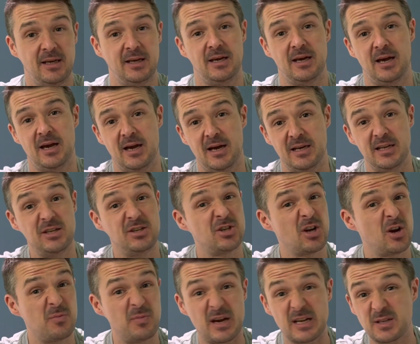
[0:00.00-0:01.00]
and he
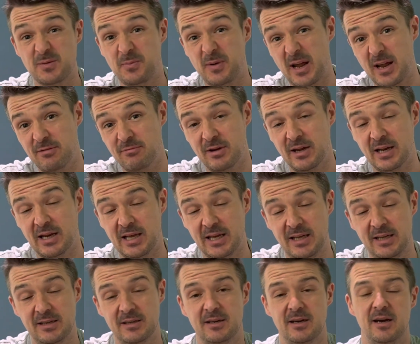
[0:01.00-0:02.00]
showed me how to play
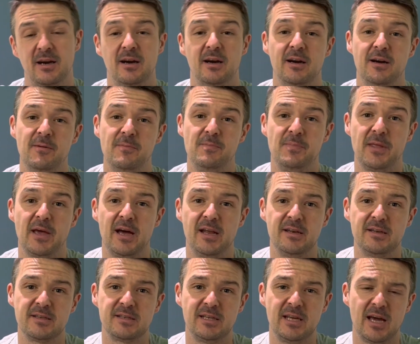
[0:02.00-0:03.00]
really.
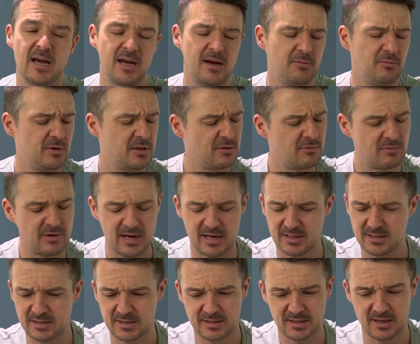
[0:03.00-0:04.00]
And yeah, with a
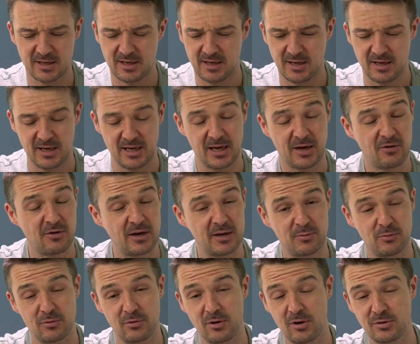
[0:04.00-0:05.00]
rest,
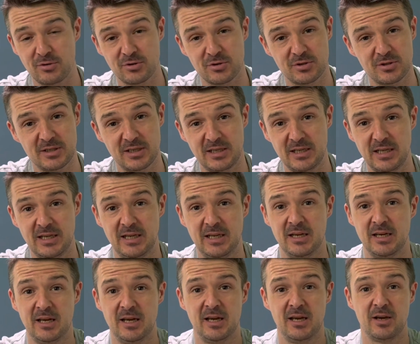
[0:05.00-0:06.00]
incredible. Not just
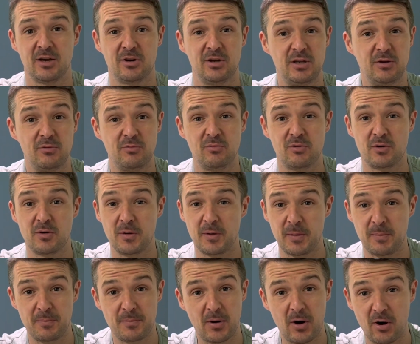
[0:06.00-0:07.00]
could he
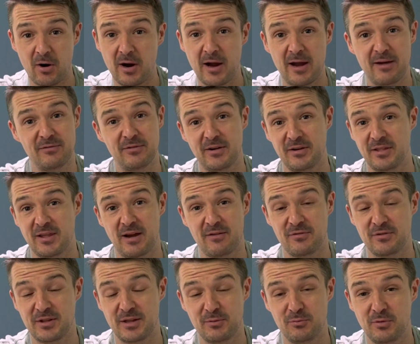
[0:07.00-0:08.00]
pot
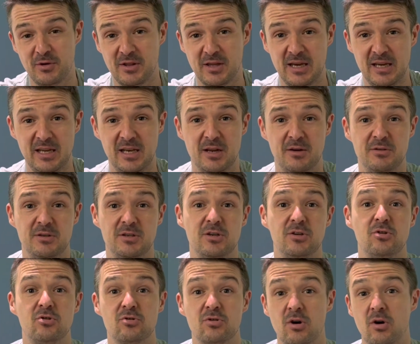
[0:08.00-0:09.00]
everything with it. You know, his
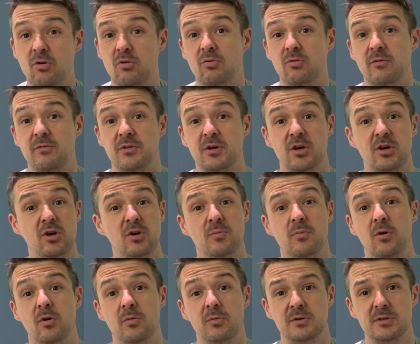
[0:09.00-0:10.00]
control of the cue
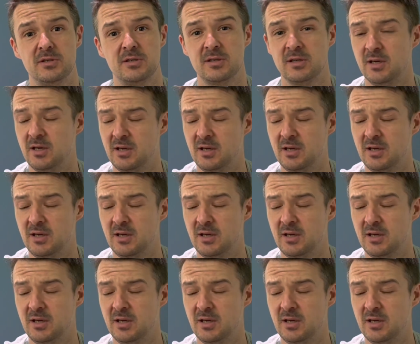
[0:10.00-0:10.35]
ball was